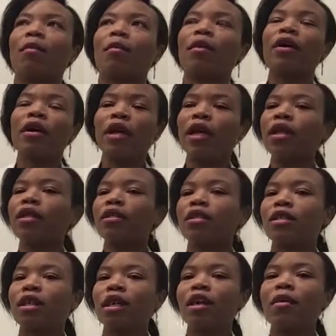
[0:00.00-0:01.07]
But in a
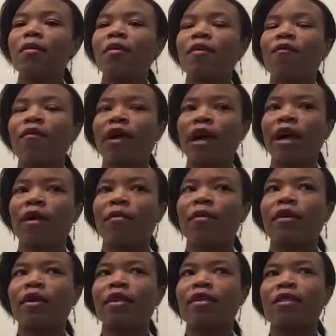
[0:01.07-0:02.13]
team
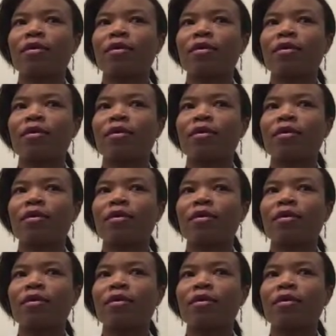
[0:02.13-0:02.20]
environment,